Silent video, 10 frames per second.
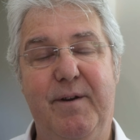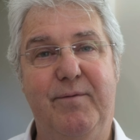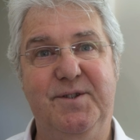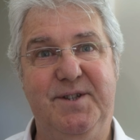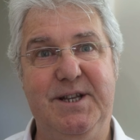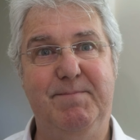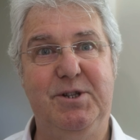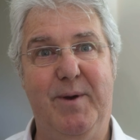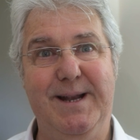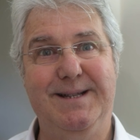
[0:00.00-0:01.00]
differences
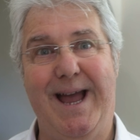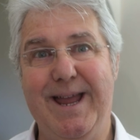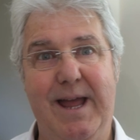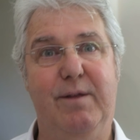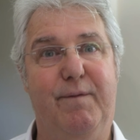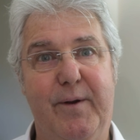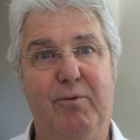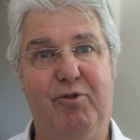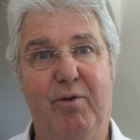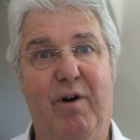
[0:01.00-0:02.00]
between taking the
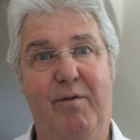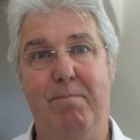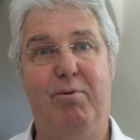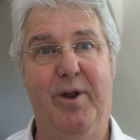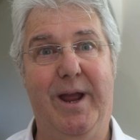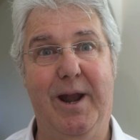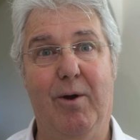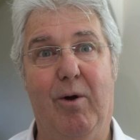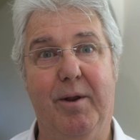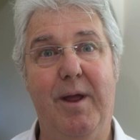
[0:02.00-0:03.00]
filter off and putting it
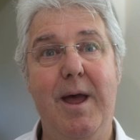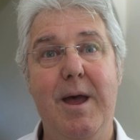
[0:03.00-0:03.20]
on,